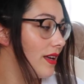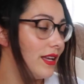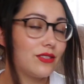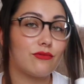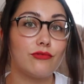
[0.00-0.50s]

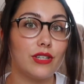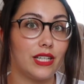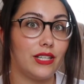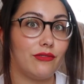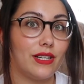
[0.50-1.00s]
It's
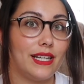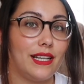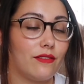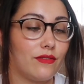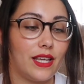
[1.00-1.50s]
really, really
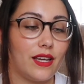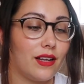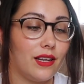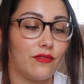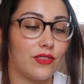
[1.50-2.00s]
lovely.
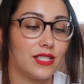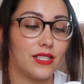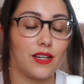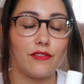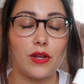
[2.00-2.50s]
I love this
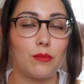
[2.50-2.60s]
stuff.